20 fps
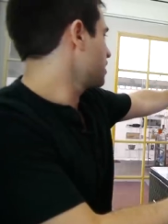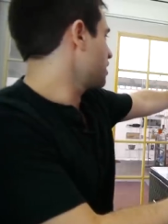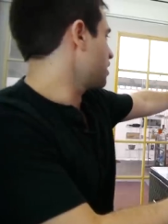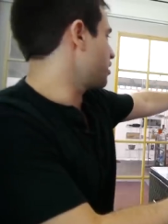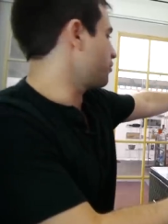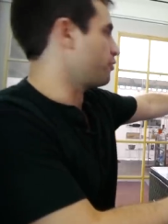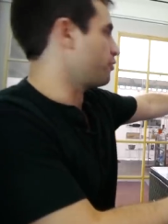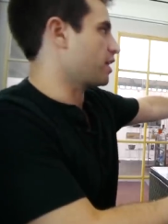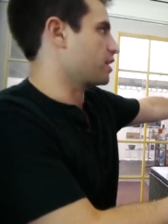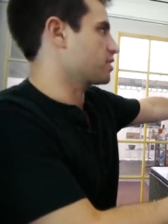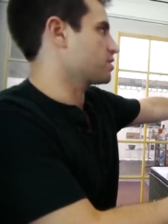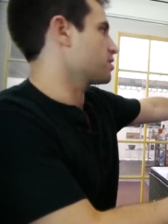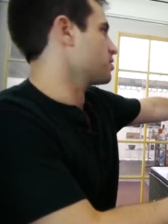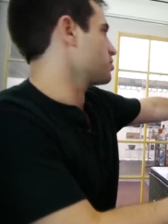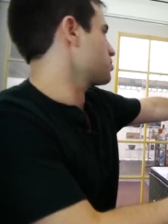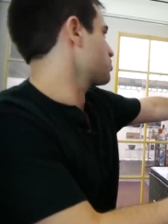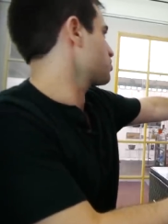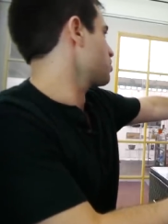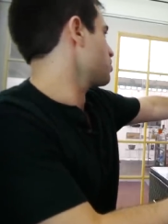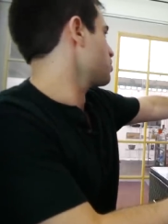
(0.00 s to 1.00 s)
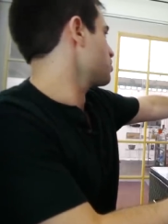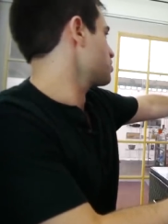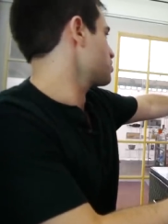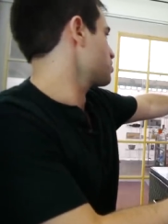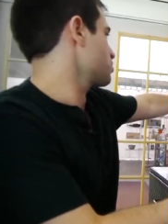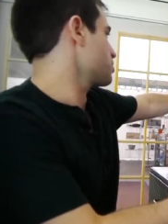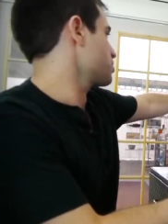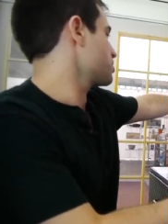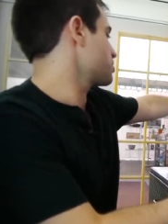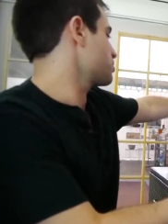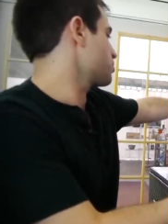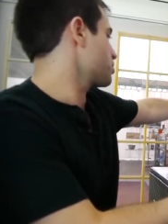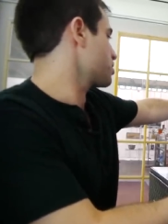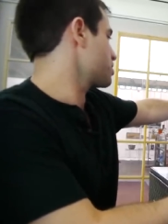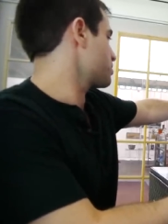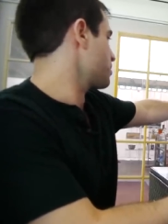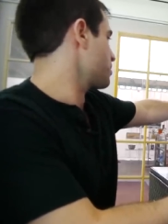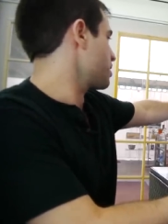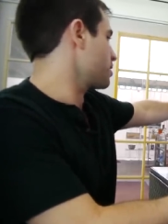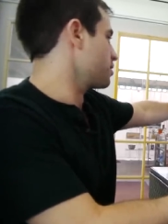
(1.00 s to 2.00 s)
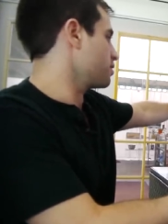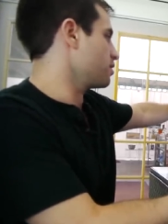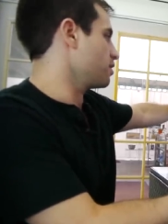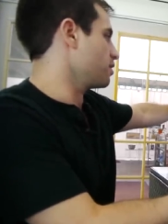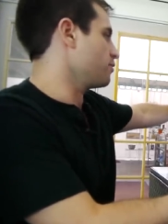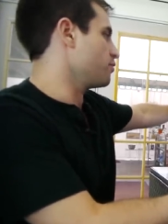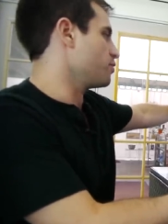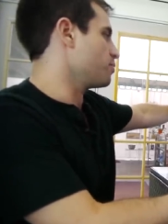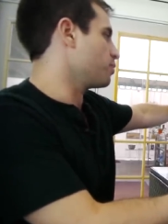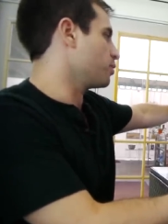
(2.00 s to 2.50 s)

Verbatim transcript: effects controls, or a source monitor. If you